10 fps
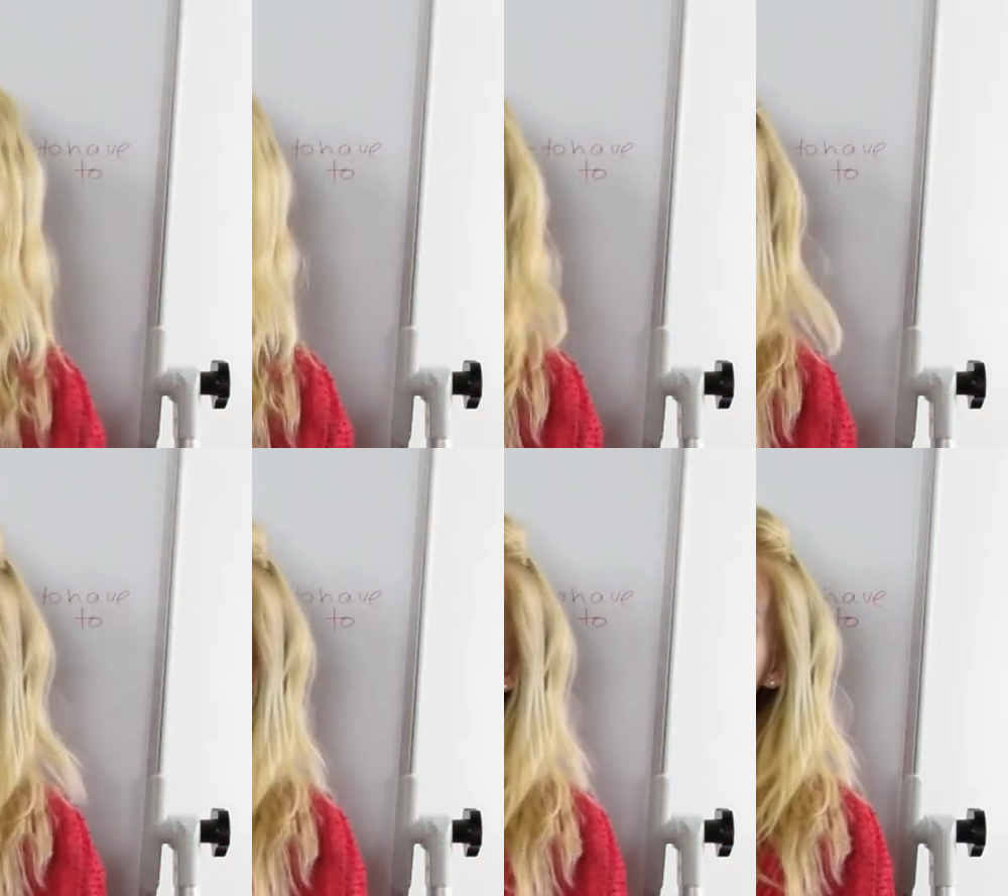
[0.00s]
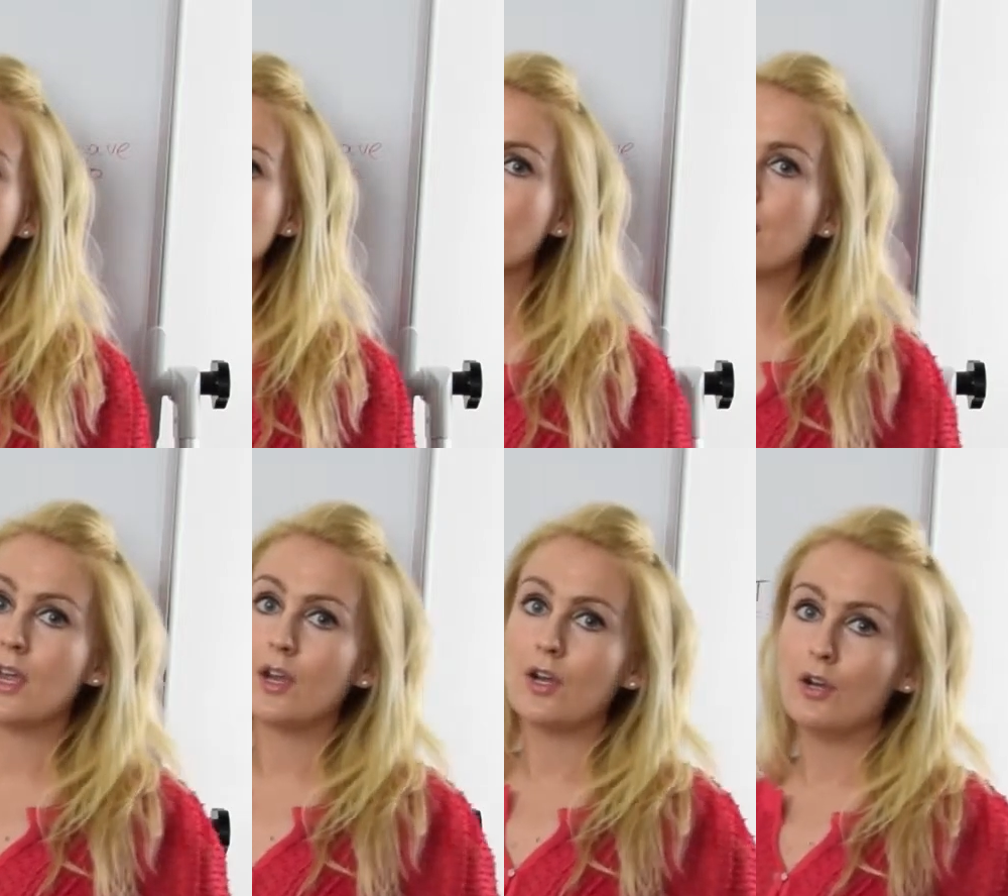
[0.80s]
English and
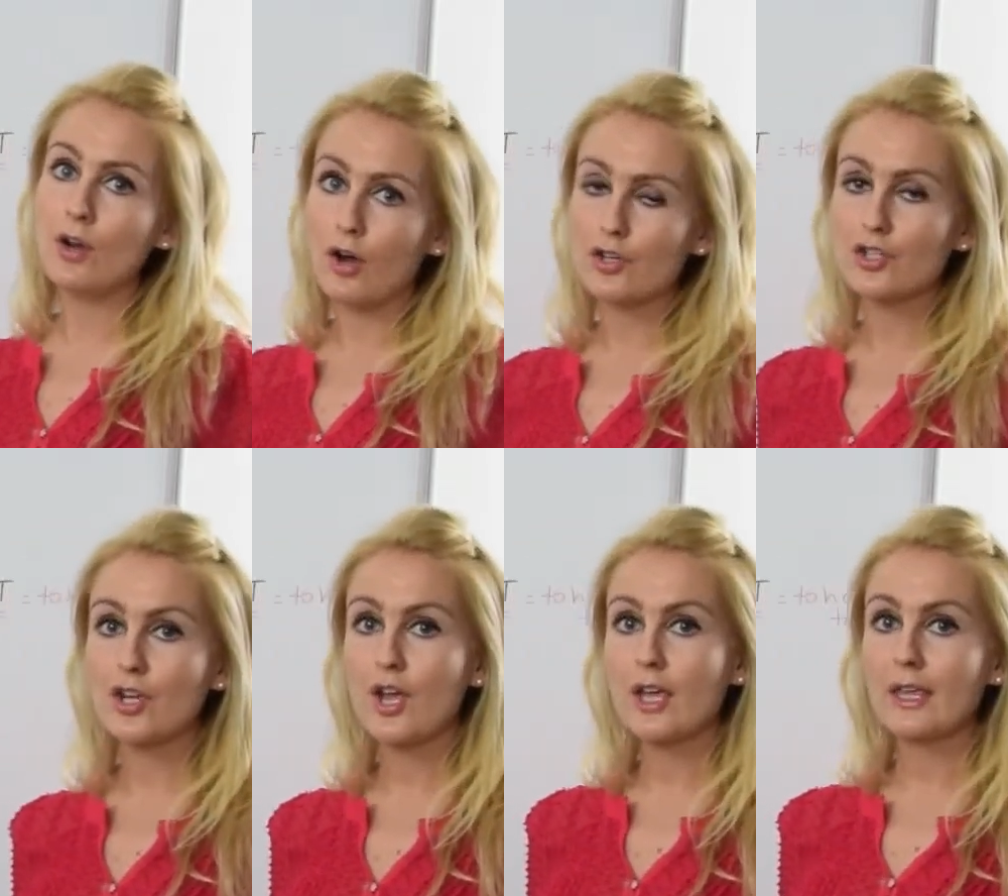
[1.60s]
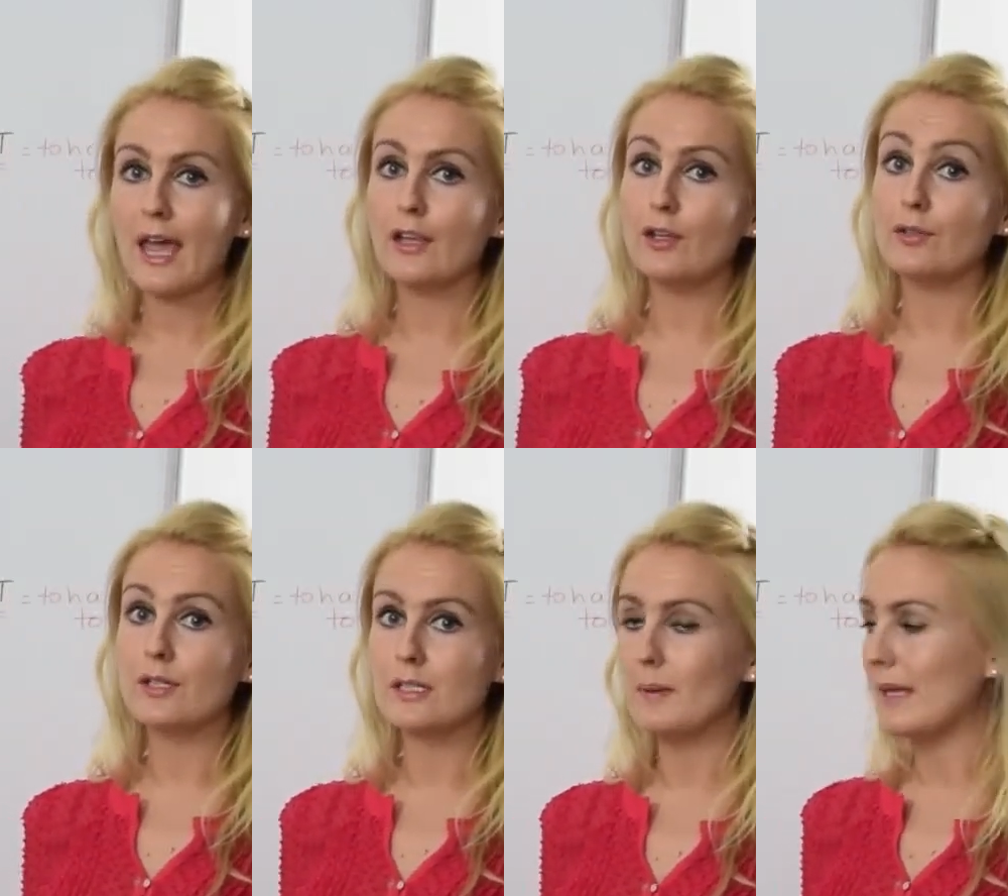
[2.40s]
not can you
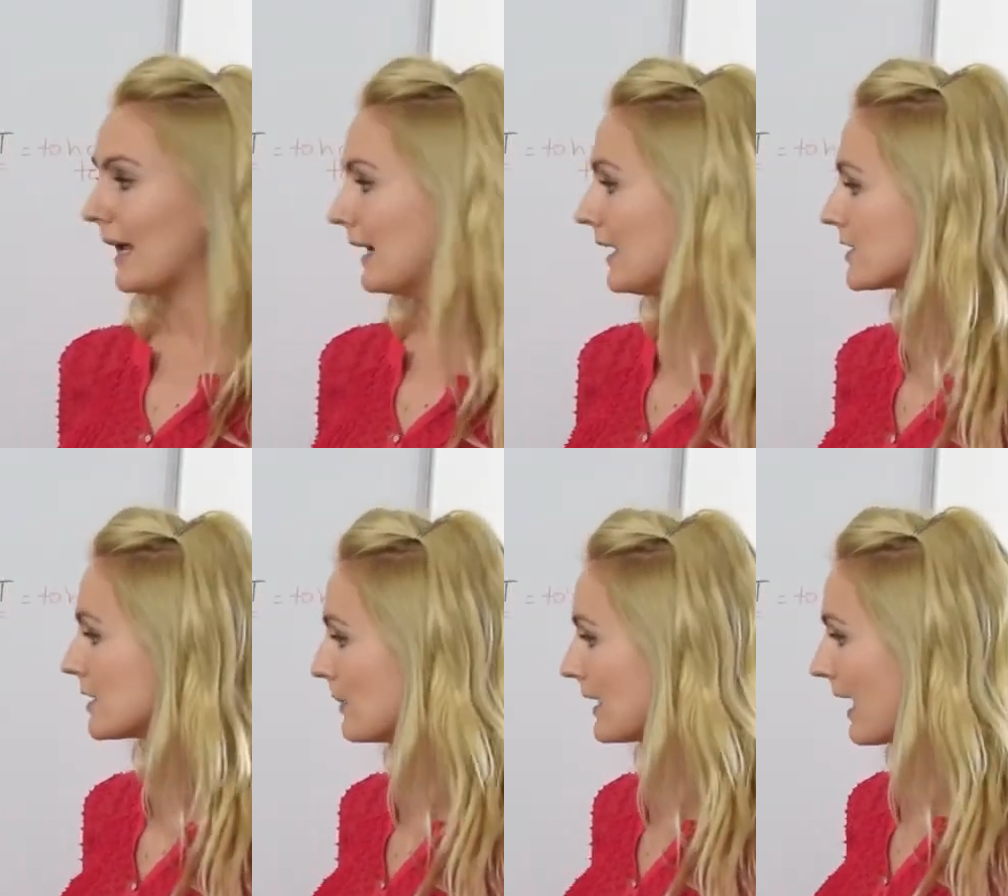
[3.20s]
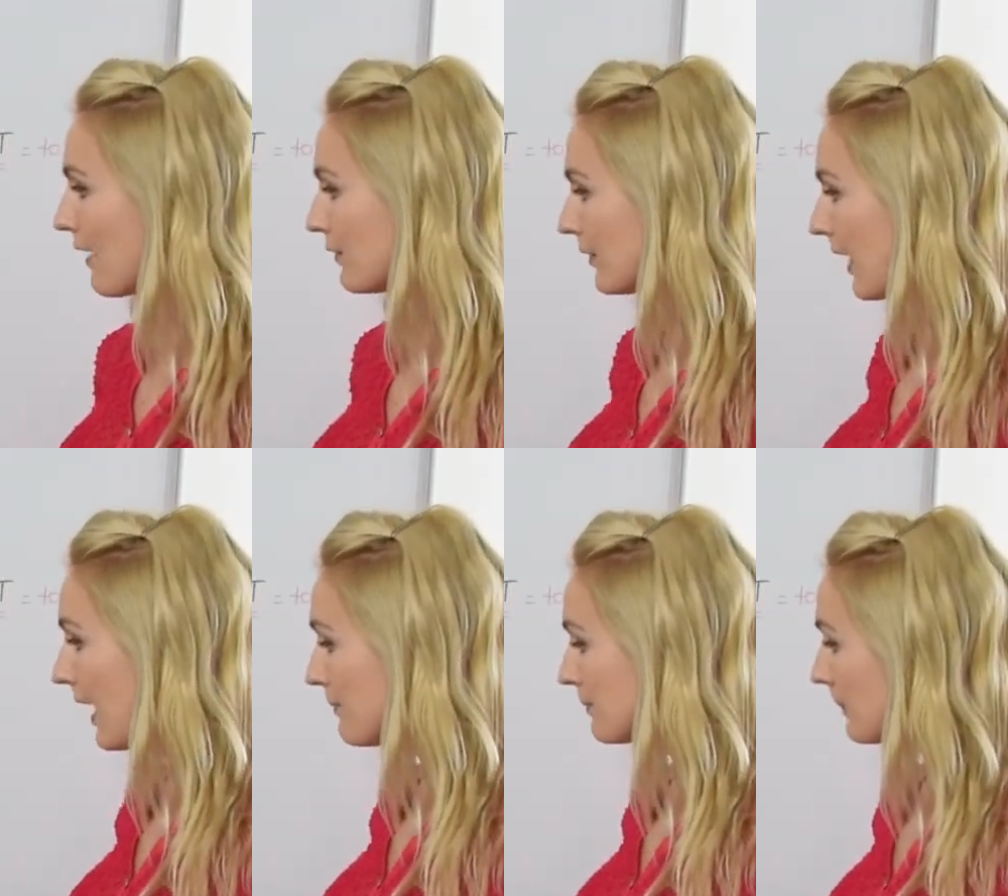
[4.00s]
to speak English, so be careful
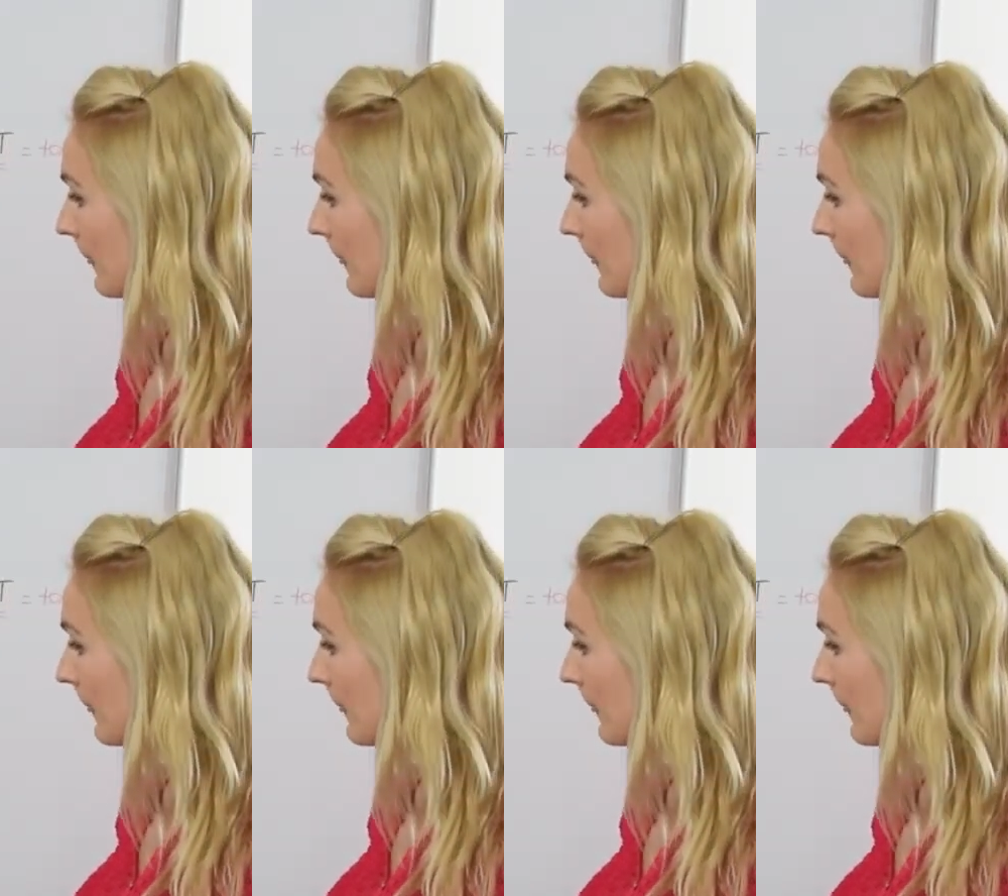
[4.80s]
there.